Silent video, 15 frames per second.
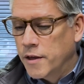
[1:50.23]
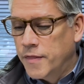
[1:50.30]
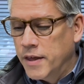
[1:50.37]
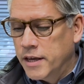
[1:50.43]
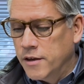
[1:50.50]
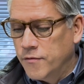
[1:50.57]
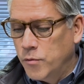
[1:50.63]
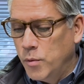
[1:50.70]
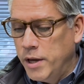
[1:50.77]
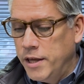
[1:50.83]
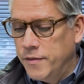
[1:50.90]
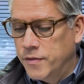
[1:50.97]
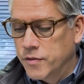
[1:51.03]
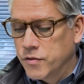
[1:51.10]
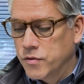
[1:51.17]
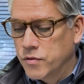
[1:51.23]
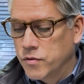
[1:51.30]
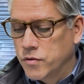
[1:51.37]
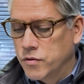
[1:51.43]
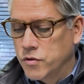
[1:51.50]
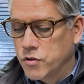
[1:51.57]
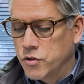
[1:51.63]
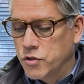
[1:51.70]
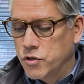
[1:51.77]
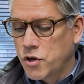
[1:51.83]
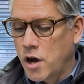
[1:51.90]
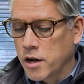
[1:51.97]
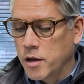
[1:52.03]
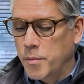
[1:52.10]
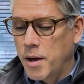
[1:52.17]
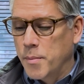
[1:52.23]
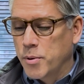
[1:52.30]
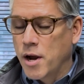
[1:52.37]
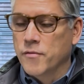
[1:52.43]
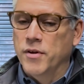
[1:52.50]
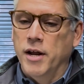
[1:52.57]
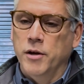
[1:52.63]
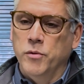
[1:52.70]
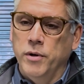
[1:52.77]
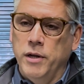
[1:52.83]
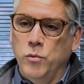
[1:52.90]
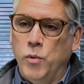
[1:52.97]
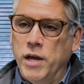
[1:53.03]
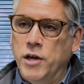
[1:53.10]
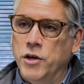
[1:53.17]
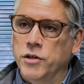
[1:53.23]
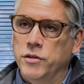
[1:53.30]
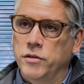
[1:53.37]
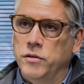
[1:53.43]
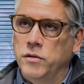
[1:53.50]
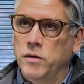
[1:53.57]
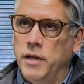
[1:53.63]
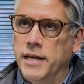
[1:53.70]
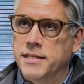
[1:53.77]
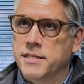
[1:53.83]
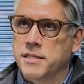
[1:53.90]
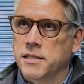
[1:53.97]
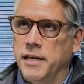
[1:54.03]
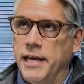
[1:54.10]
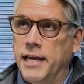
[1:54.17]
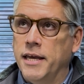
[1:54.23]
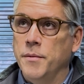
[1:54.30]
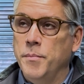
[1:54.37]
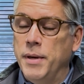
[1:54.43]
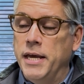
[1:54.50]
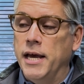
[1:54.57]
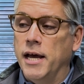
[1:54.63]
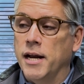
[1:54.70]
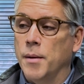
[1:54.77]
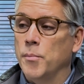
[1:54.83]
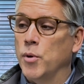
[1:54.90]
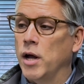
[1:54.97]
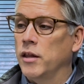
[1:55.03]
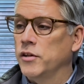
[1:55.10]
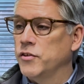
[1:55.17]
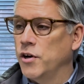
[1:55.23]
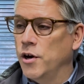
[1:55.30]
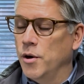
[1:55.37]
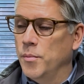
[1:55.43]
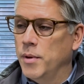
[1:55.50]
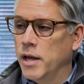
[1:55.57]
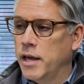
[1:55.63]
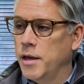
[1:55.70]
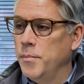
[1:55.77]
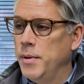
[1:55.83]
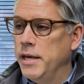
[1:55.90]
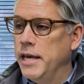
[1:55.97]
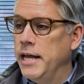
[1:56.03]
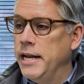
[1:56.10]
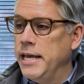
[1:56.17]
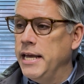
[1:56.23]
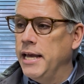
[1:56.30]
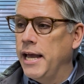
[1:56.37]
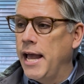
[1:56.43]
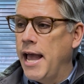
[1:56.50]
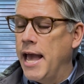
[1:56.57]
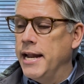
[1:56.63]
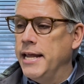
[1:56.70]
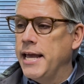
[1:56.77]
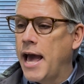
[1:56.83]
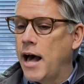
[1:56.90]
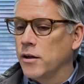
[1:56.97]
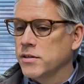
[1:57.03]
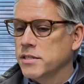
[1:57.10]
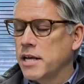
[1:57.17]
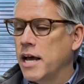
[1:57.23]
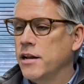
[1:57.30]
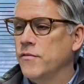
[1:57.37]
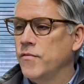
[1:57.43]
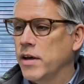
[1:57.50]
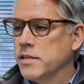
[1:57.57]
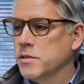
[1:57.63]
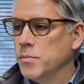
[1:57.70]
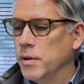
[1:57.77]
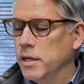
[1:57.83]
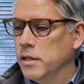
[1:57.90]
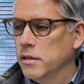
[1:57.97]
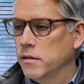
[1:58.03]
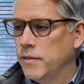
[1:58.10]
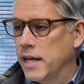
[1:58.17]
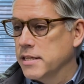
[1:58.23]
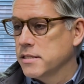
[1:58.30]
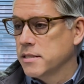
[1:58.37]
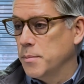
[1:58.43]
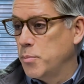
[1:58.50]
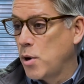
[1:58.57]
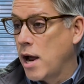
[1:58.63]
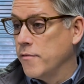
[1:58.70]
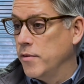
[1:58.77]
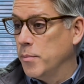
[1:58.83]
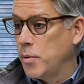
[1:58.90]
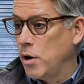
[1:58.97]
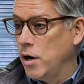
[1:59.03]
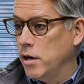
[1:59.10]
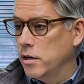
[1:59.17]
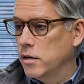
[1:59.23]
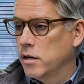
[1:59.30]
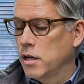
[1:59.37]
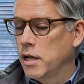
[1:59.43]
I think if we talk about private equity, it can be an umbrella term. It can be any outside investment, that's the private part.